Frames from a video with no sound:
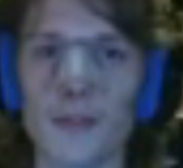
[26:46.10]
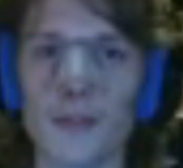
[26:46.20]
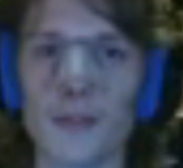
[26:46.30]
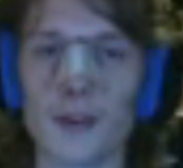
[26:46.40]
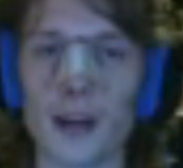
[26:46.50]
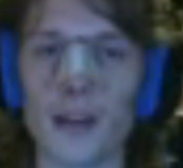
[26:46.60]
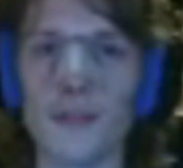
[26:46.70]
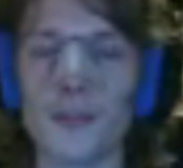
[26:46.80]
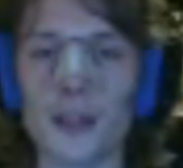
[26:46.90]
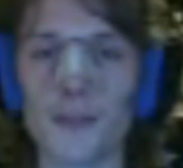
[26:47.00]
for
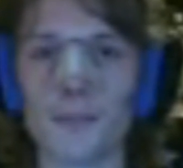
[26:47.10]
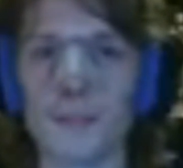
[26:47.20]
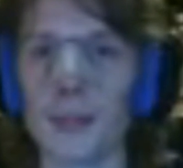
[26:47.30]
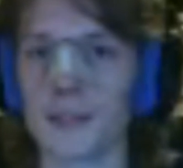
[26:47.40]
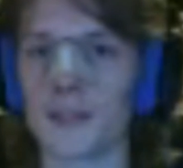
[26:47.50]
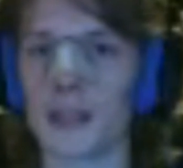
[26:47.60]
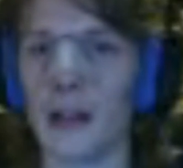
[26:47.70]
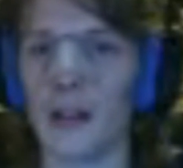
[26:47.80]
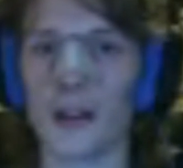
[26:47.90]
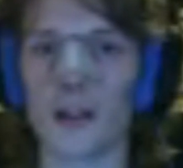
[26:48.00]
everything but
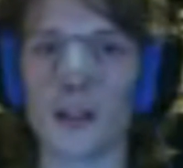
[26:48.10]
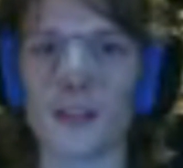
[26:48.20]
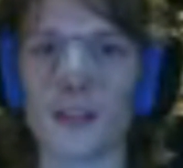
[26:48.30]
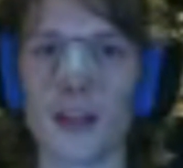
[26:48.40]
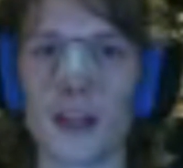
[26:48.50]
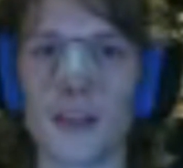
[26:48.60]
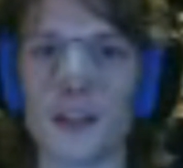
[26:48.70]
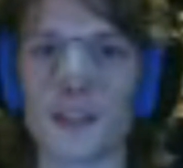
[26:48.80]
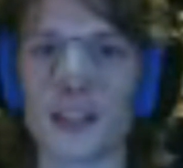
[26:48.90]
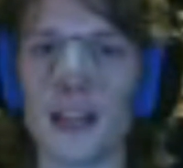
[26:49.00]
single target,
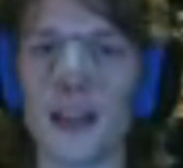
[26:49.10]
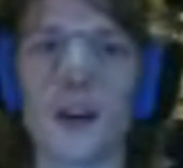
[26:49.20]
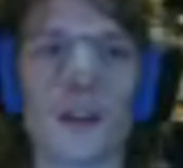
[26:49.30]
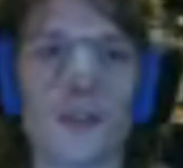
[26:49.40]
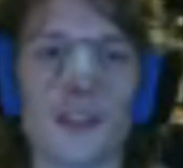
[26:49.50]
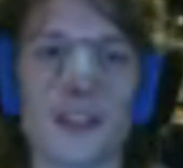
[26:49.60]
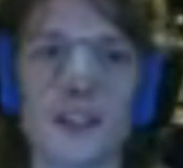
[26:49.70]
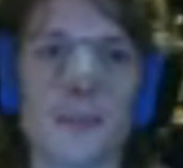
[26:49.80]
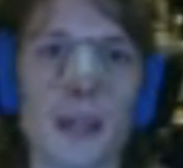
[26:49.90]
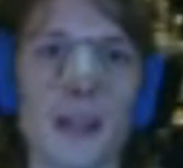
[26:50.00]
there's a lot of
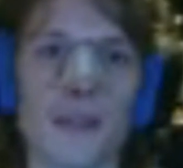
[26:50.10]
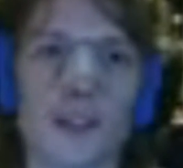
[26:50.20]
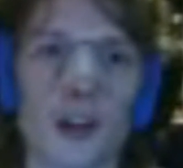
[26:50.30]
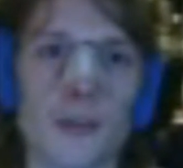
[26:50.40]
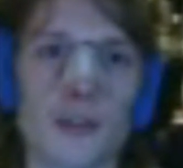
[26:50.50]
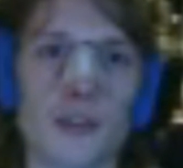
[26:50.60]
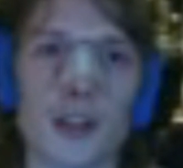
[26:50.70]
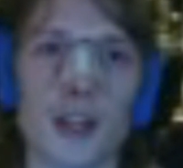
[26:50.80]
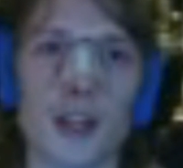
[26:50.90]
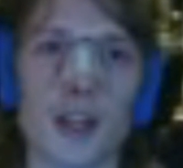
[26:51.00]
decision making for
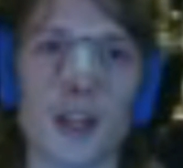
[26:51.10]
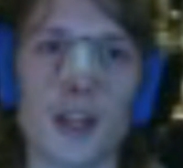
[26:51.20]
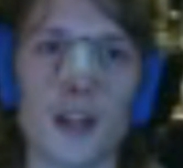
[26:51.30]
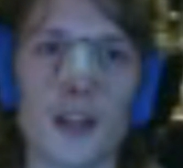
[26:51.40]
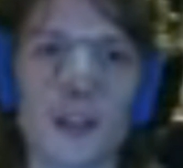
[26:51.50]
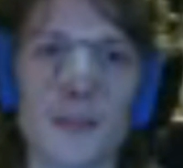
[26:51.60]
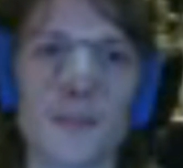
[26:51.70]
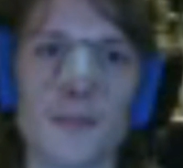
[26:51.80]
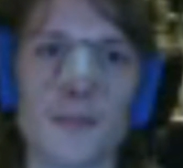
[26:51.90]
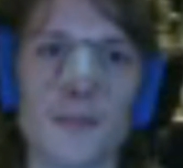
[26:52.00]
arms.
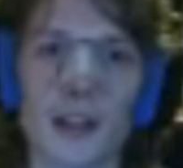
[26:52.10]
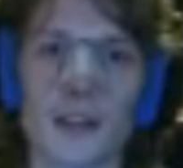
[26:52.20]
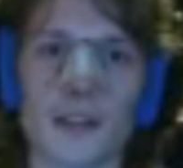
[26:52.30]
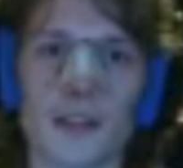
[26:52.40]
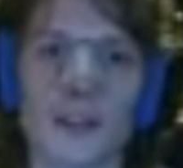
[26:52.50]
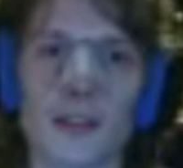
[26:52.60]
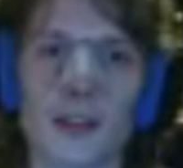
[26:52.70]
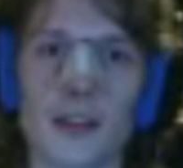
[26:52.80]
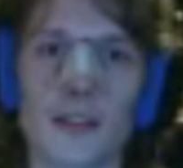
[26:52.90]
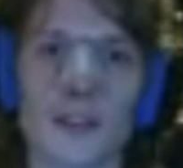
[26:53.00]
Like
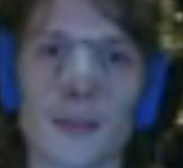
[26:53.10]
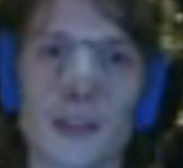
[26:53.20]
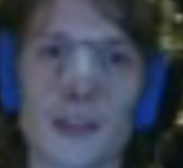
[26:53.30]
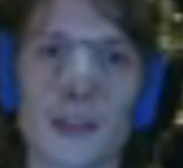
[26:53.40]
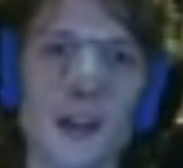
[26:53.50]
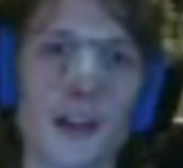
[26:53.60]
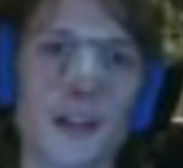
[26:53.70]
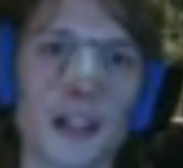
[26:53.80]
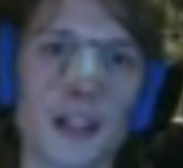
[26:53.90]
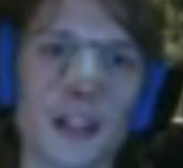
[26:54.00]
as we said earlier,
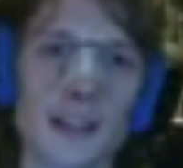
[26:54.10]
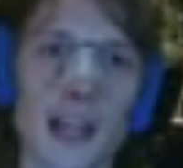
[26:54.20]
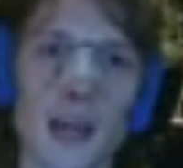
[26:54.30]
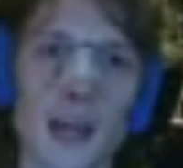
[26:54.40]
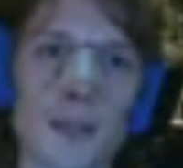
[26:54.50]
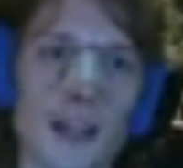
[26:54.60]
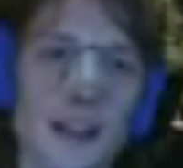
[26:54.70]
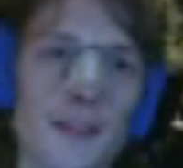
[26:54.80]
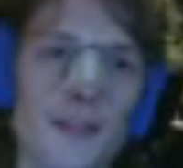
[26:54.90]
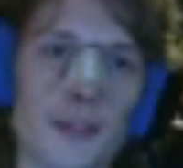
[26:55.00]
the slam cleave,
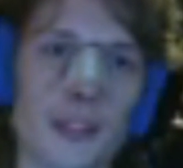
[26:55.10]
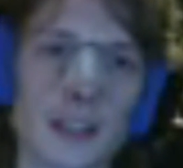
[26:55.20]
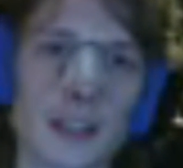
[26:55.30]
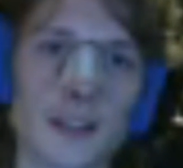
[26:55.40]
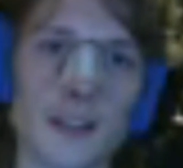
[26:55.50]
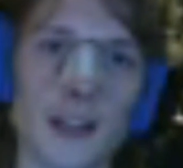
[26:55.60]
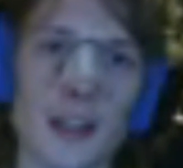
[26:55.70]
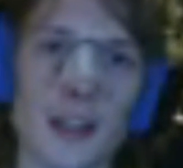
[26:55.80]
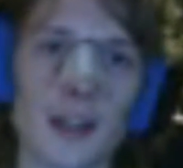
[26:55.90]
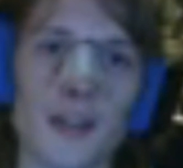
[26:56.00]
for instance,
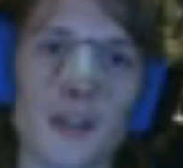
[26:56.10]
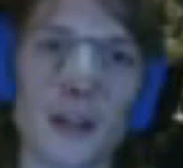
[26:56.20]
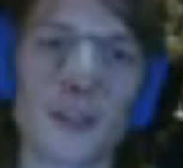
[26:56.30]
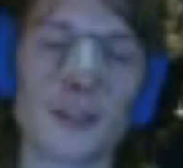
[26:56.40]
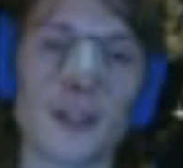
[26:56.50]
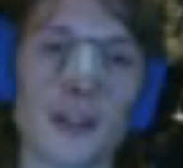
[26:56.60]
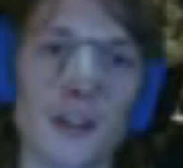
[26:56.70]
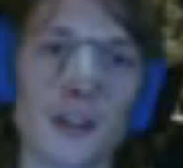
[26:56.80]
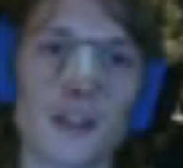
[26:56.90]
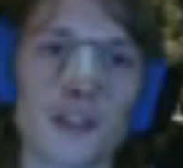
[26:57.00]
you have
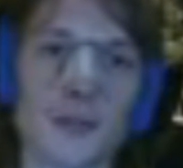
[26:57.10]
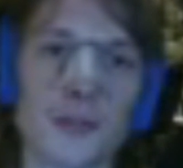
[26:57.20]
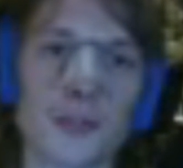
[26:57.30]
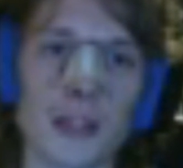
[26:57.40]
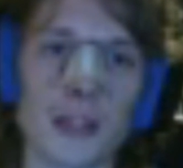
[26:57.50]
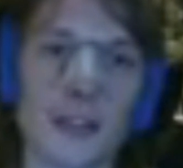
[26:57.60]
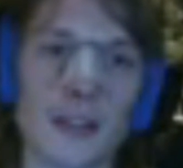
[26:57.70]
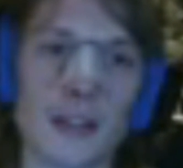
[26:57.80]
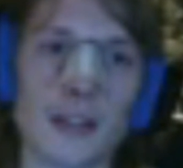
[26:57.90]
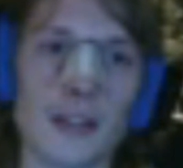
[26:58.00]
to choose
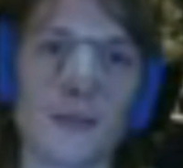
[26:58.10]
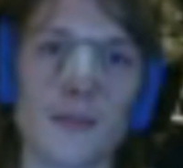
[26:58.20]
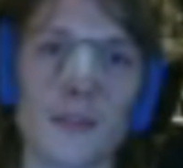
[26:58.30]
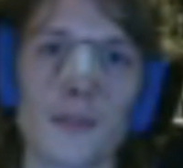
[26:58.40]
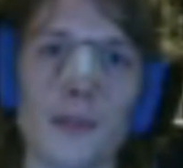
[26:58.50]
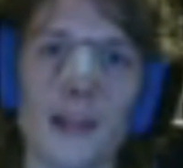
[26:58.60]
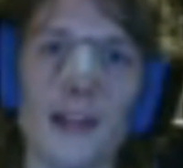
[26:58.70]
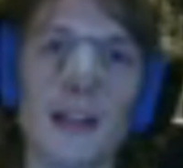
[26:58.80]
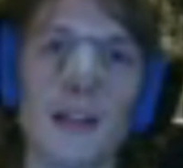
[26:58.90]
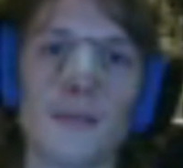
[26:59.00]
and
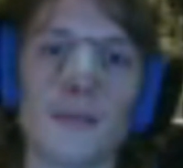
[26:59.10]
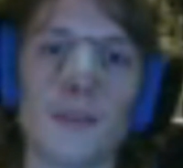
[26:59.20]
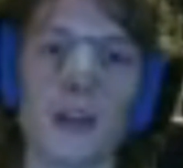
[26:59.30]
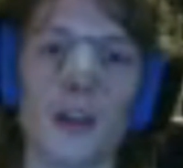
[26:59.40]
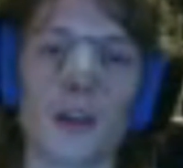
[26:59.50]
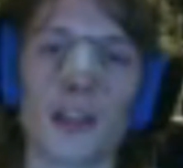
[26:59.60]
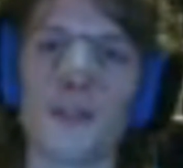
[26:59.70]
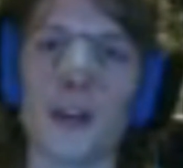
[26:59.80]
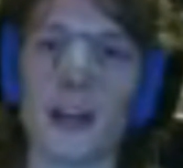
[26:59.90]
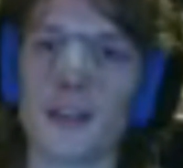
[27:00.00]
really look at
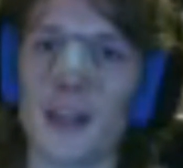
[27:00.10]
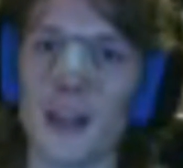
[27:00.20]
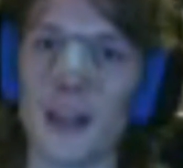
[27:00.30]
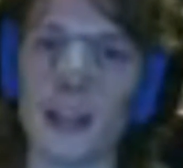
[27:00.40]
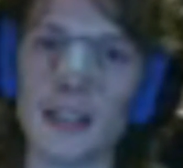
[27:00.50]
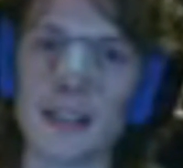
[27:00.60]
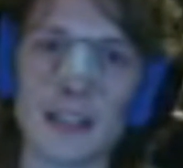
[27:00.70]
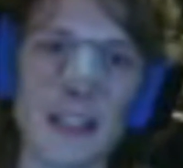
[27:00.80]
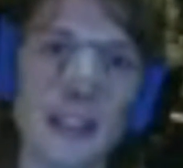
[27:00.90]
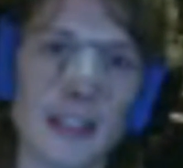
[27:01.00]
the fight. Is
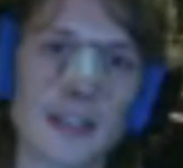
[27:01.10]
the